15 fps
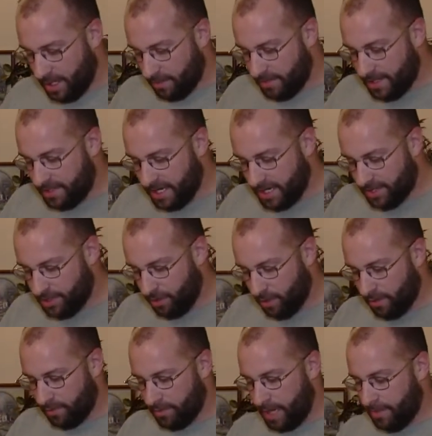We take
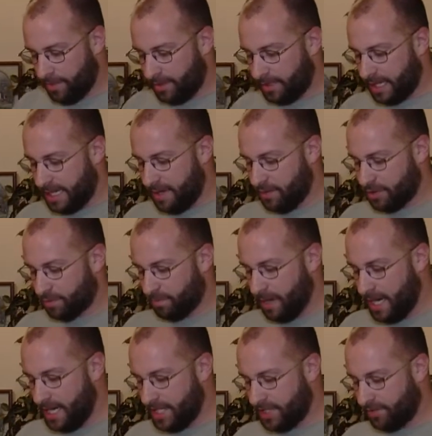joy in remembering that he was
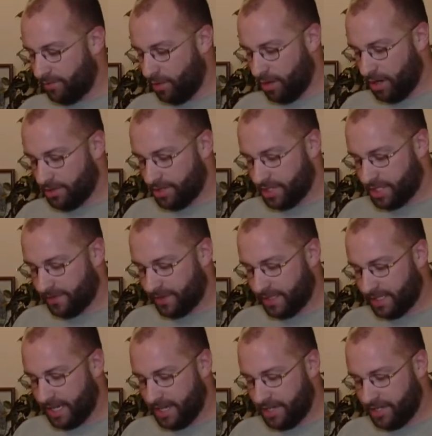raised for our
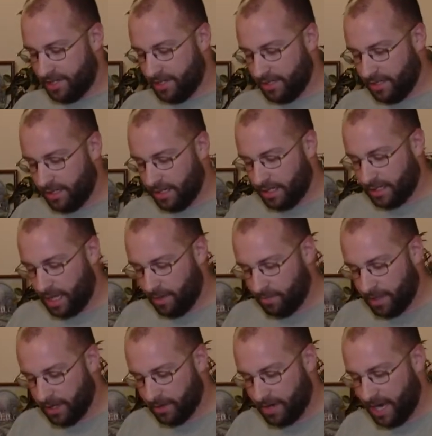justification, and
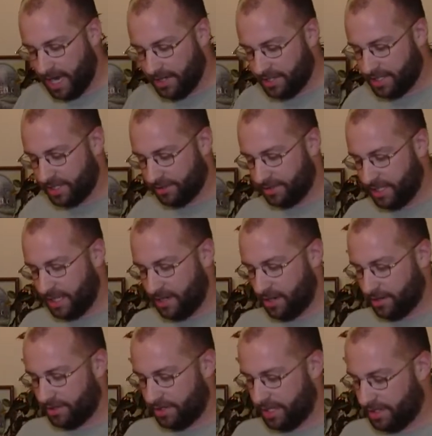that we are not still dead
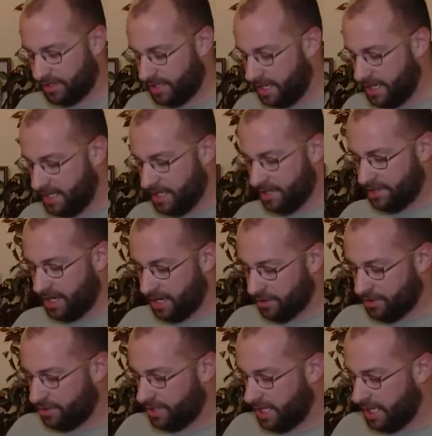in our sins, and that he does
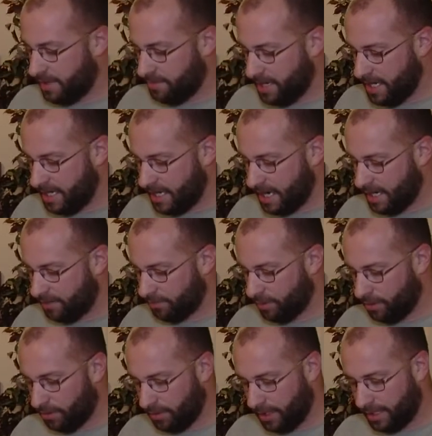intercede, mediate,
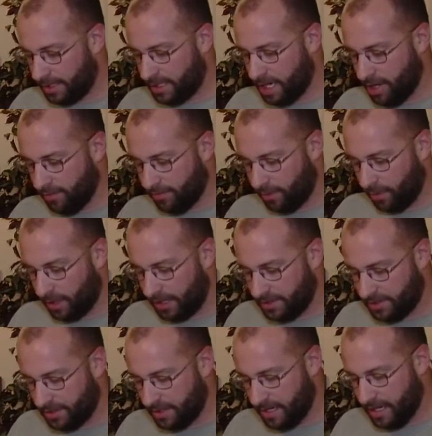rule, and care for
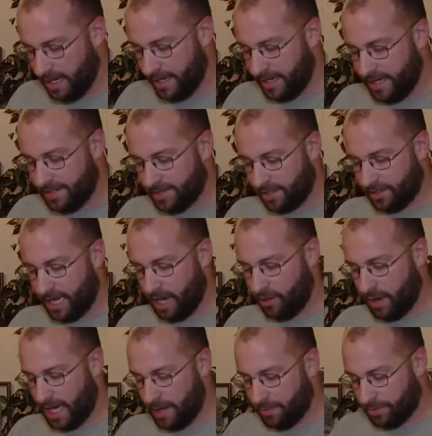us. He's
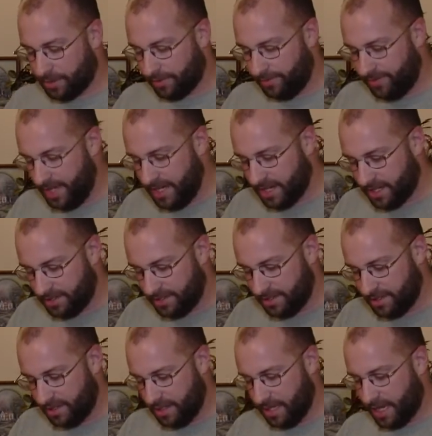now able to feed
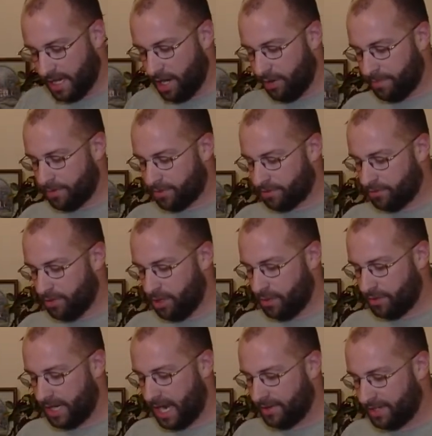us and help us
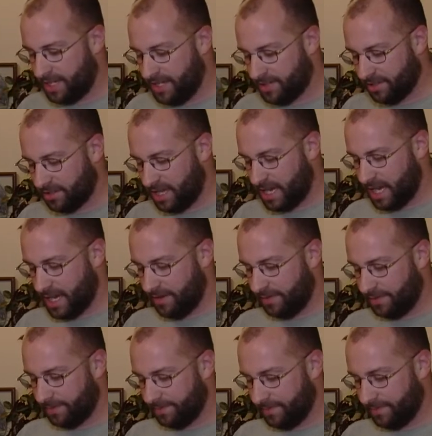grow now that he's alive.